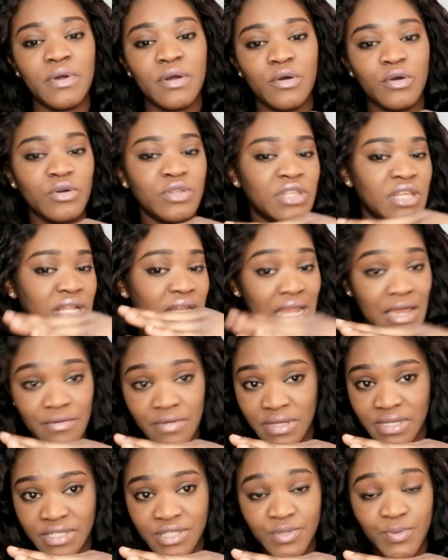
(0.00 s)
or the
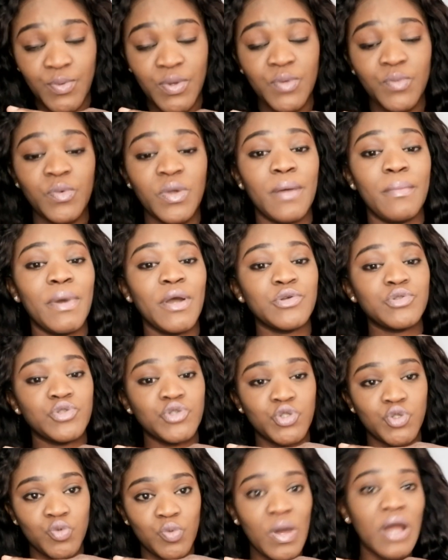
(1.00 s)
larynx when we are about to
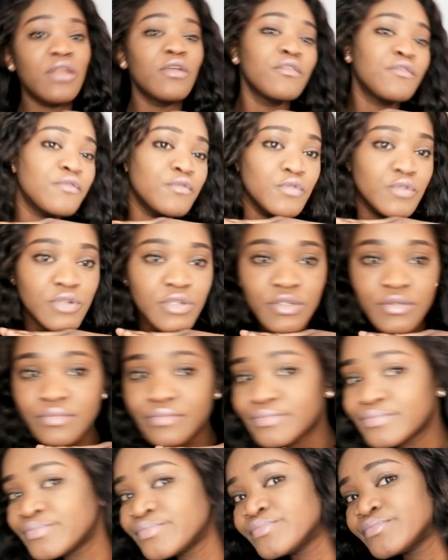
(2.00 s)
swallow food,
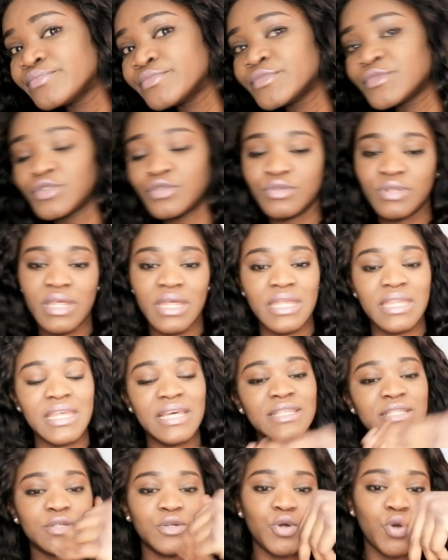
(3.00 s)
so that it
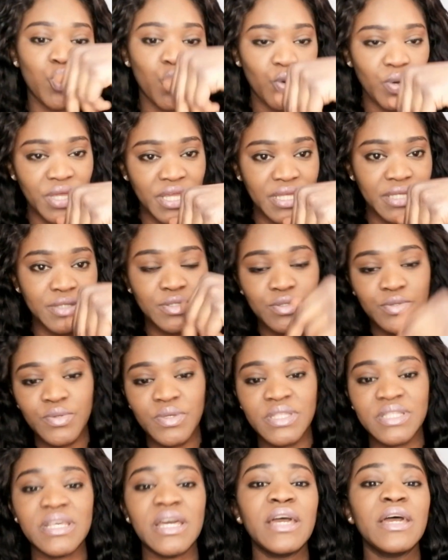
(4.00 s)
doesn't go into
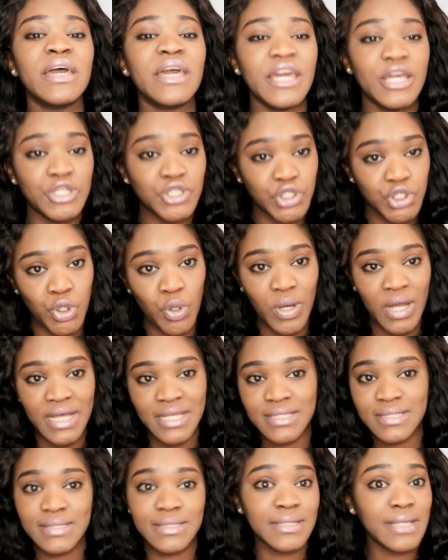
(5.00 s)
it and choke
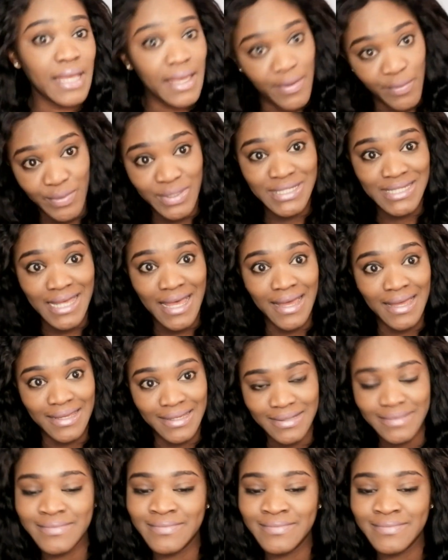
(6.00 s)
us and we die.